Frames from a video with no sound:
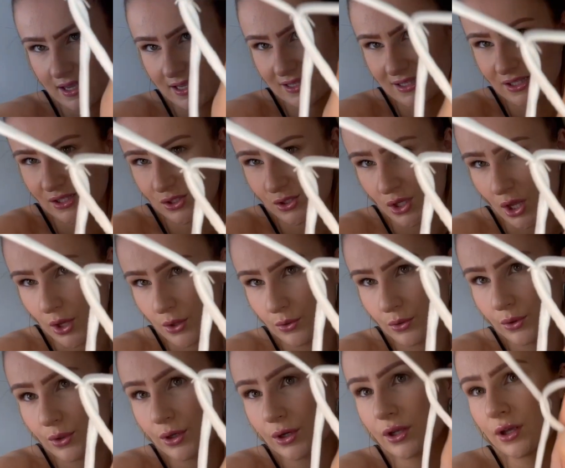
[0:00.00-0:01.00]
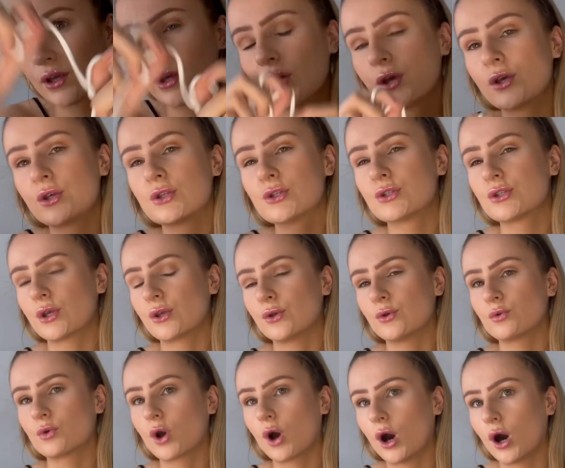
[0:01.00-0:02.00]
sewn. So you
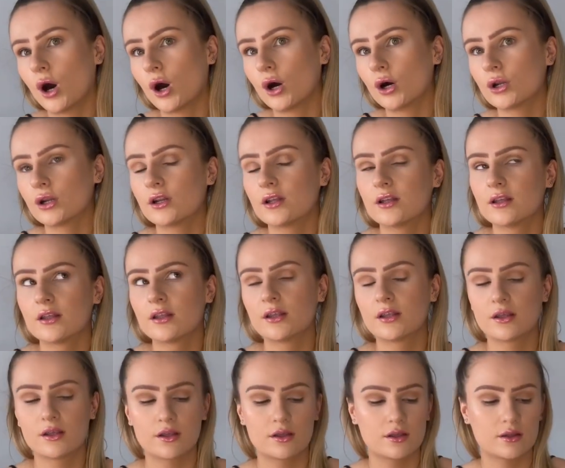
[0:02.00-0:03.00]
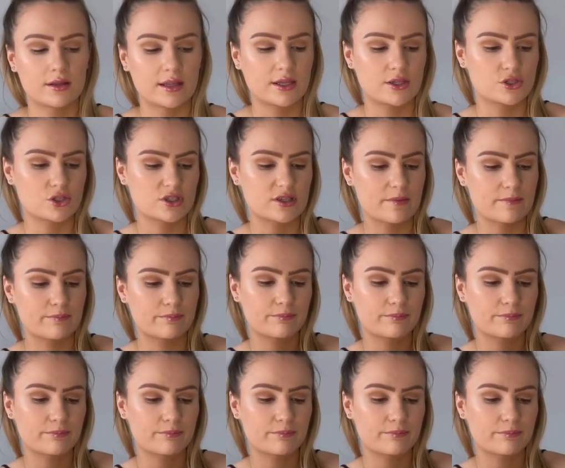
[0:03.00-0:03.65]
can't like adjust it.